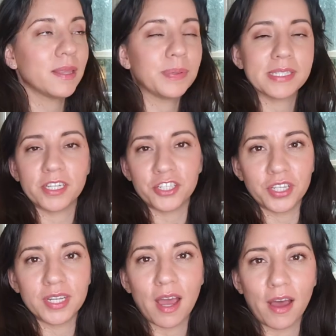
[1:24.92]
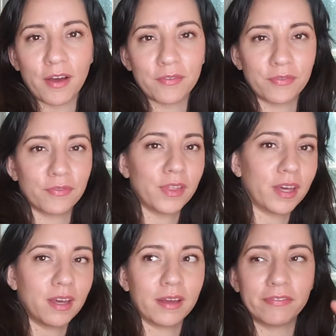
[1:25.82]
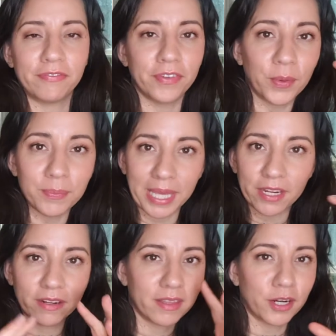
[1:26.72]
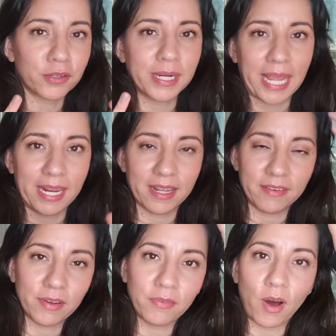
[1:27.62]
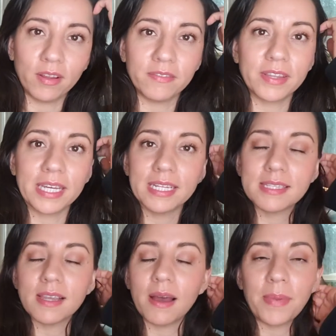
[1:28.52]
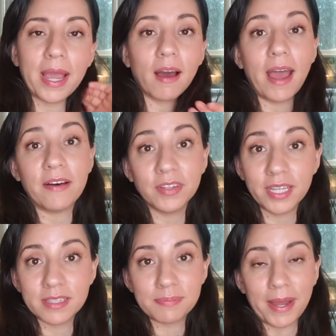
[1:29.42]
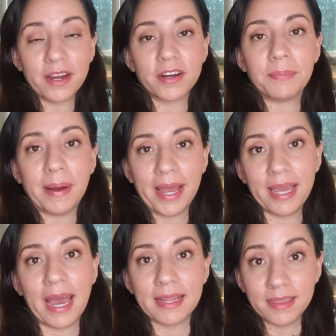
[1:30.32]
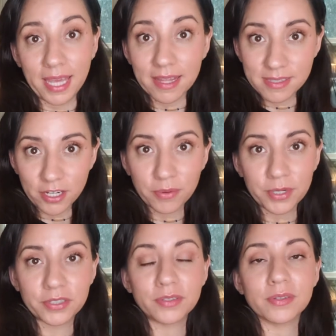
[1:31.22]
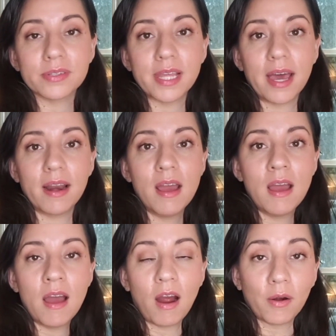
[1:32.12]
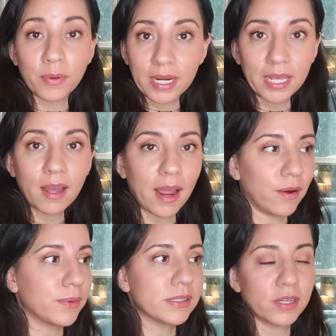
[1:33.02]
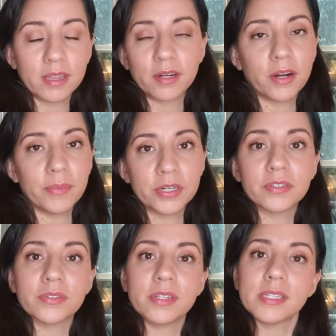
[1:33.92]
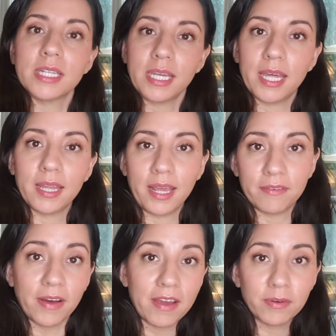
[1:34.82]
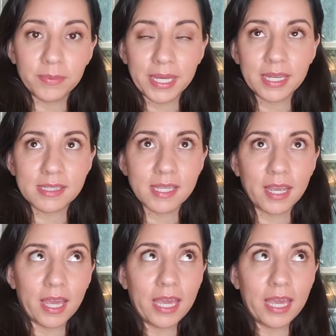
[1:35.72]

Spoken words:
the position of the filmmaker, the creative of all of this, I got heavily inspired by the Etsy commercials that are running. I always look at their commercials just to get like a vibe of it. It's like,